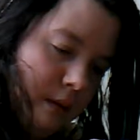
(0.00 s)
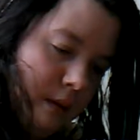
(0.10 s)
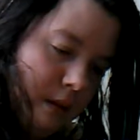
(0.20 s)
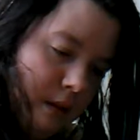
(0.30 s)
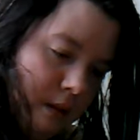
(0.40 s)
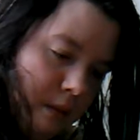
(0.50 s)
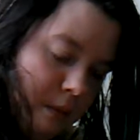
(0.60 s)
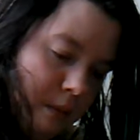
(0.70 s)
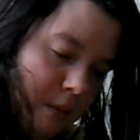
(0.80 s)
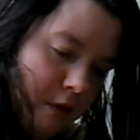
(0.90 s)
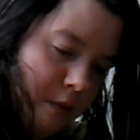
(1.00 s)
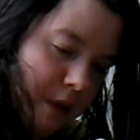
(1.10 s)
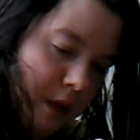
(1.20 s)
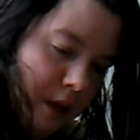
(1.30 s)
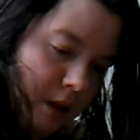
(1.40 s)
some of
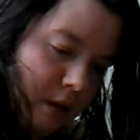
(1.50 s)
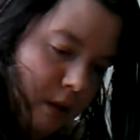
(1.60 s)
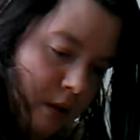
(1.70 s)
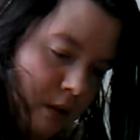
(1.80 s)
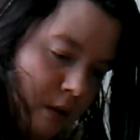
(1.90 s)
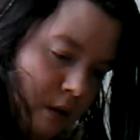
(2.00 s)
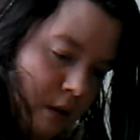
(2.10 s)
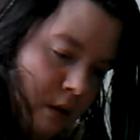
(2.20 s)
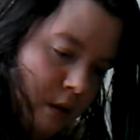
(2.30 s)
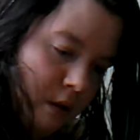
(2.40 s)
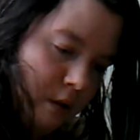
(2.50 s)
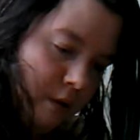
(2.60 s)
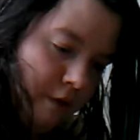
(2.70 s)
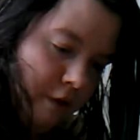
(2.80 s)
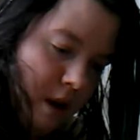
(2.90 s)
my
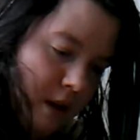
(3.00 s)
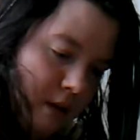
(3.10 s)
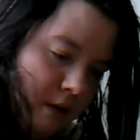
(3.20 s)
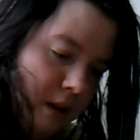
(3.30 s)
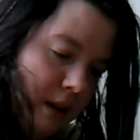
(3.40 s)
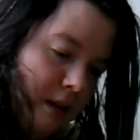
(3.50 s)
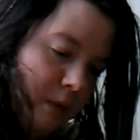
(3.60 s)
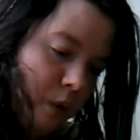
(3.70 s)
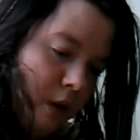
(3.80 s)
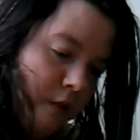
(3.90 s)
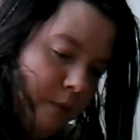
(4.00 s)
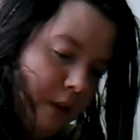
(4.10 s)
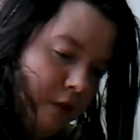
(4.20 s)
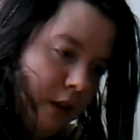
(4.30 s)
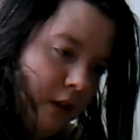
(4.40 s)
friends, or at least one of my
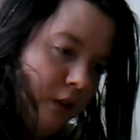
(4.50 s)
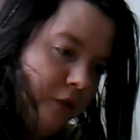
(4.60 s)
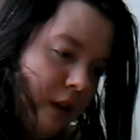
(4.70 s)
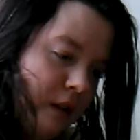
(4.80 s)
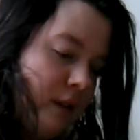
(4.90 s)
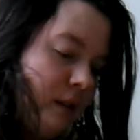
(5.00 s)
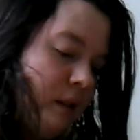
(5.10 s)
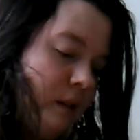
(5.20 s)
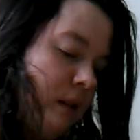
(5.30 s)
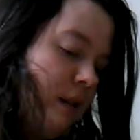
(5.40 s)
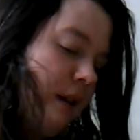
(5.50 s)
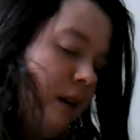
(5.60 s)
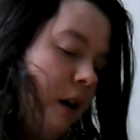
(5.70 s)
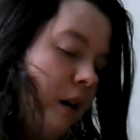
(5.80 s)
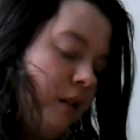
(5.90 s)
really good friends, is like
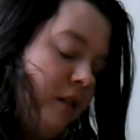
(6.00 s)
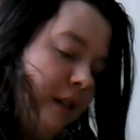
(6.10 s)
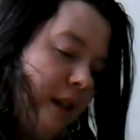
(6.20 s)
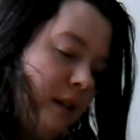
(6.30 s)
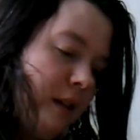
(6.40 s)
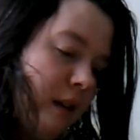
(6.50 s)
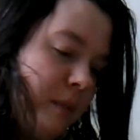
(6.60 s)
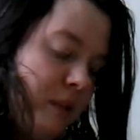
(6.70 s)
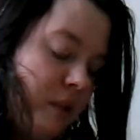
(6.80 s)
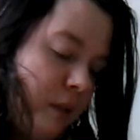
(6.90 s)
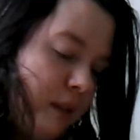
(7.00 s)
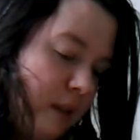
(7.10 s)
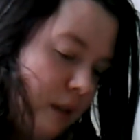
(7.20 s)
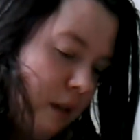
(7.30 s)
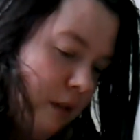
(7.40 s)
on during that time, so it's a
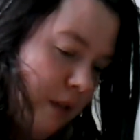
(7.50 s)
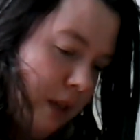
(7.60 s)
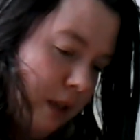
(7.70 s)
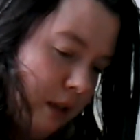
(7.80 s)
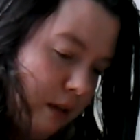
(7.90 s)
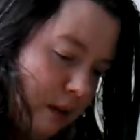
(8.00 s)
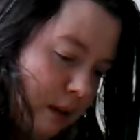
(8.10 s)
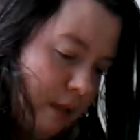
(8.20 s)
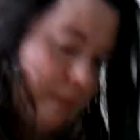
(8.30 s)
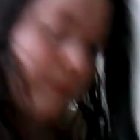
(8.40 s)
convenient time.